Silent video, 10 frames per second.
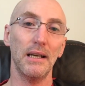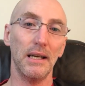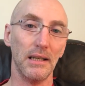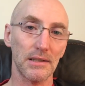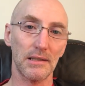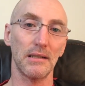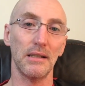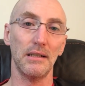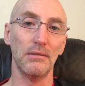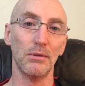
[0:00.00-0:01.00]
in
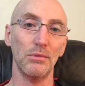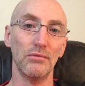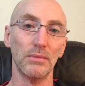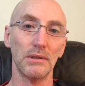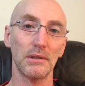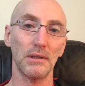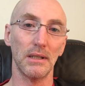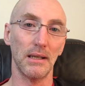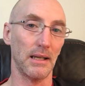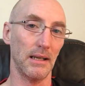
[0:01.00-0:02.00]
studying human movement,
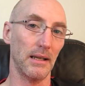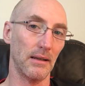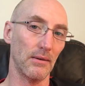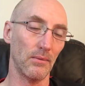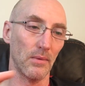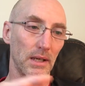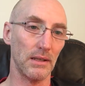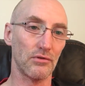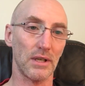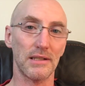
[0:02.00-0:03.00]
and when
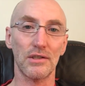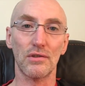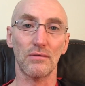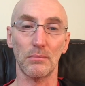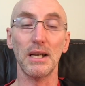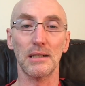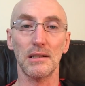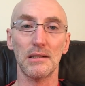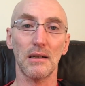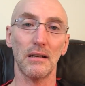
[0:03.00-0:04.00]
he transitioned from, he
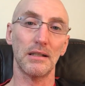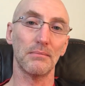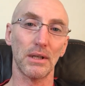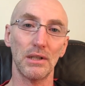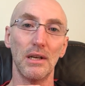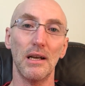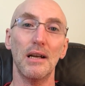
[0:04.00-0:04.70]
actually started by